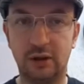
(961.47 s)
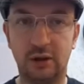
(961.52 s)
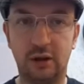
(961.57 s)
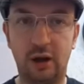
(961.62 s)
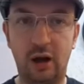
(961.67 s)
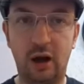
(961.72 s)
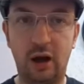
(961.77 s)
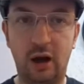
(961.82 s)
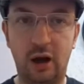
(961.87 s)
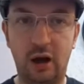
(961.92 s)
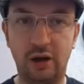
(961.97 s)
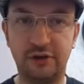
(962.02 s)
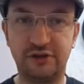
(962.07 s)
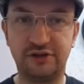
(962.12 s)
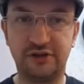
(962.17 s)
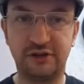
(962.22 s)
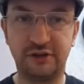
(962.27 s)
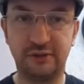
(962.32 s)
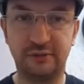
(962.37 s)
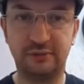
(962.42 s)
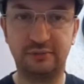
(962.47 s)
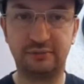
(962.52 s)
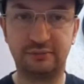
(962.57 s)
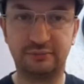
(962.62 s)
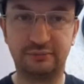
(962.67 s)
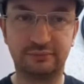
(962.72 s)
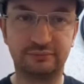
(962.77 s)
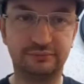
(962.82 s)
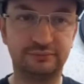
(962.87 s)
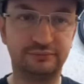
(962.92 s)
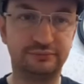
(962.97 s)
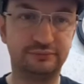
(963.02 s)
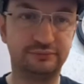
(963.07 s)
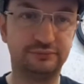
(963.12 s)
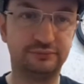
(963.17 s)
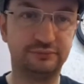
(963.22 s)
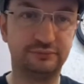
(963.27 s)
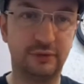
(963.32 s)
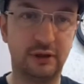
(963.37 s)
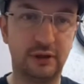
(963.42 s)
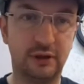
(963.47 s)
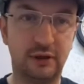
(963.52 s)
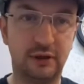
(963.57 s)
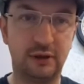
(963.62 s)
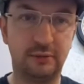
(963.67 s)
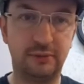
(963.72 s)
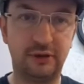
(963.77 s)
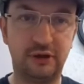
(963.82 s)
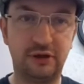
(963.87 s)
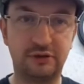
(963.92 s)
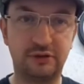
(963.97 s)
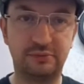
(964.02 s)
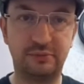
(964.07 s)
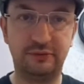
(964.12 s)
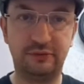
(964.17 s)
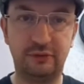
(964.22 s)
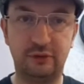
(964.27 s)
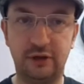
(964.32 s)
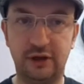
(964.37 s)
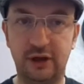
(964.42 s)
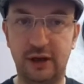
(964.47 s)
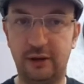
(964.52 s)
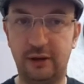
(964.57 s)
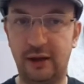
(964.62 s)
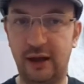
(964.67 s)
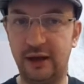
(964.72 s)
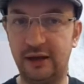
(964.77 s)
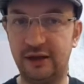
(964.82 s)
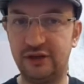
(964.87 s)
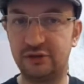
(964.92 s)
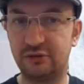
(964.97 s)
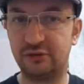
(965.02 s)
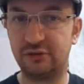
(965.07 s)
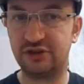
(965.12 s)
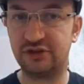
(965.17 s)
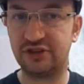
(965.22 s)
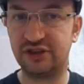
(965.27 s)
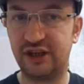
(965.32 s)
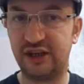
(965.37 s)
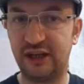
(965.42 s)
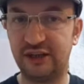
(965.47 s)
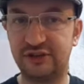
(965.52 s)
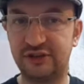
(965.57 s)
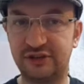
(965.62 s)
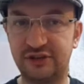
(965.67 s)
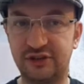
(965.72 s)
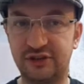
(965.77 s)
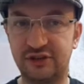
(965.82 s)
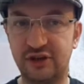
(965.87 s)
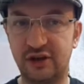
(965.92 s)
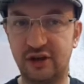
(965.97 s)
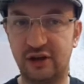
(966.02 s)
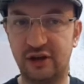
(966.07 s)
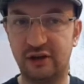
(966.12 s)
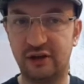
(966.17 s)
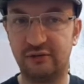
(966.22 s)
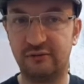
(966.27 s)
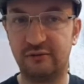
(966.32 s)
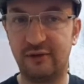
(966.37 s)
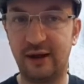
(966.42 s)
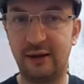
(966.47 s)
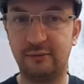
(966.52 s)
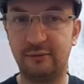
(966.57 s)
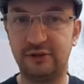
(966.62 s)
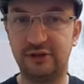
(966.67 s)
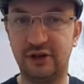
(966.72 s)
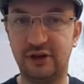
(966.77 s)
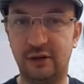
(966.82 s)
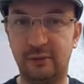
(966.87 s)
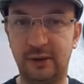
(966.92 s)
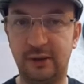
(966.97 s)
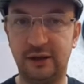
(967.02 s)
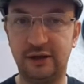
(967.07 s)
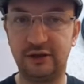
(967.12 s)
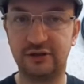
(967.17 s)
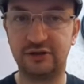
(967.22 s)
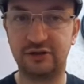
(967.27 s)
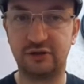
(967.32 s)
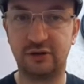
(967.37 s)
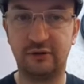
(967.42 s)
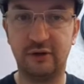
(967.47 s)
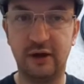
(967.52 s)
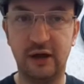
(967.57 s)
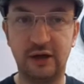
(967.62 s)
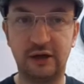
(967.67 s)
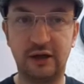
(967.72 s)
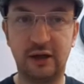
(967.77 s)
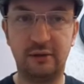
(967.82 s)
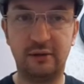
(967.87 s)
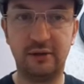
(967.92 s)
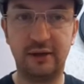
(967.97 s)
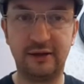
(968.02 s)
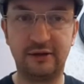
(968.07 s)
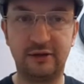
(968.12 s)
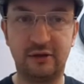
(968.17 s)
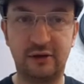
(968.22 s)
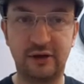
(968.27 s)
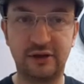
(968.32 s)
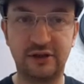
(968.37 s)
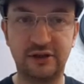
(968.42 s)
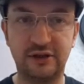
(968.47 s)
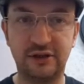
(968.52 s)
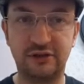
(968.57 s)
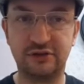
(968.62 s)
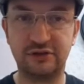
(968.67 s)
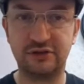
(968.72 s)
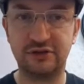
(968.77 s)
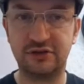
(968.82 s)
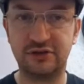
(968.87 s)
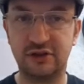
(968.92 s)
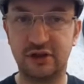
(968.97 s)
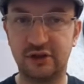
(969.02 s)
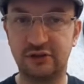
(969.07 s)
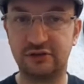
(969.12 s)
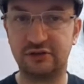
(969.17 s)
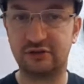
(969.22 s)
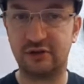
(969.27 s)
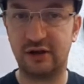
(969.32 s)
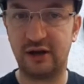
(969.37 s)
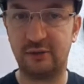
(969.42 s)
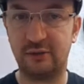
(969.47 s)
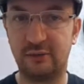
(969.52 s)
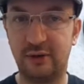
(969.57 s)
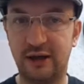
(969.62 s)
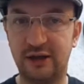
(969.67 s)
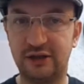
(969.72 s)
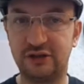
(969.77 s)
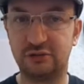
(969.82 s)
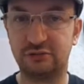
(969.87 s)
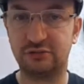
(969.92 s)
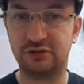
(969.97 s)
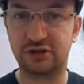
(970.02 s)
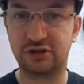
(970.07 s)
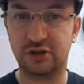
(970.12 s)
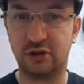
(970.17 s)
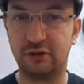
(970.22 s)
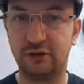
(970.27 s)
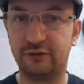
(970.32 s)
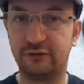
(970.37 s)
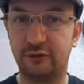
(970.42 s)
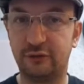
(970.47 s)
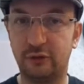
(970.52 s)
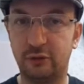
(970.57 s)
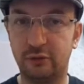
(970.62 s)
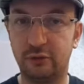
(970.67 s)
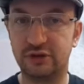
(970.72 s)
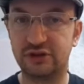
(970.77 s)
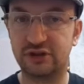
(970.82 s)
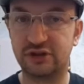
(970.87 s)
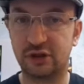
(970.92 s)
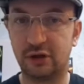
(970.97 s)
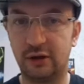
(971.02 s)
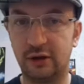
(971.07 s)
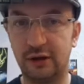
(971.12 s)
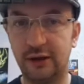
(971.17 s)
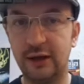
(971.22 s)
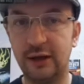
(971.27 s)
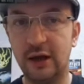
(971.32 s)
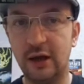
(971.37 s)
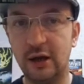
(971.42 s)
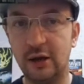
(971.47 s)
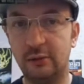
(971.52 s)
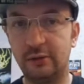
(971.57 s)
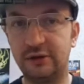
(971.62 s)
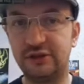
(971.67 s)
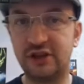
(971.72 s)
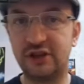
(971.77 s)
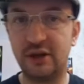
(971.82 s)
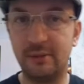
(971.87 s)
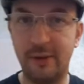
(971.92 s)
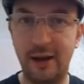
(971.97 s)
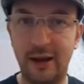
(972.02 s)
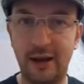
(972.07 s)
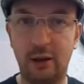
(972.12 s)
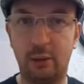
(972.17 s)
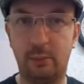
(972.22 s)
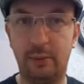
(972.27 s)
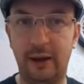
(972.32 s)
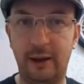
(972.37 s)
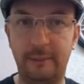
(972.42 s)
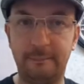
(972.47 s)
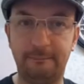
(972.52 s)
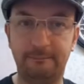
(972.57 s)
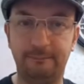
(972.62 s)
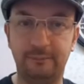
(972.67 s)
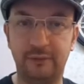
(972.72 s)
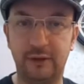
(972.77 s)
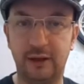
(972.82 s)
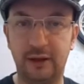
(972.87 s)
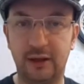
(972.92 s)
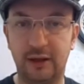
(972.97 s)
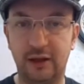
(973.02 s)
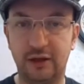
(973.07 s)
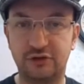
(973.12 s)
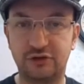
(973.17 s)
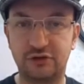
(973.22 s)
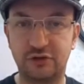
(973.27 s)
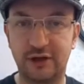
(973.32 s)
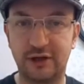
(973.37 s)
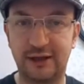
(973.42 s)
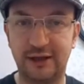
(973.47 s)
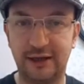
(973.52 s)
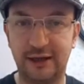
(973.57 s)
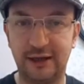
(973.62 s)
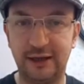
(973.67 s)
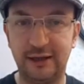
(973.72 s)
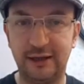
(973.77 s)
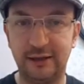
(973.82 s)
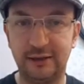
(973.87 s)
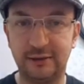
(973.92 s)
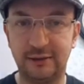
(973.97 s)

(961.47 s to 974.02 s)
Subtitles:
hard to, because before you know it, and he sort of skids to turn round, you know what I mean? You sort of go in that direction, he doesn't turn straight away, he sort of slides forward slightly, which could be a little bit tricky,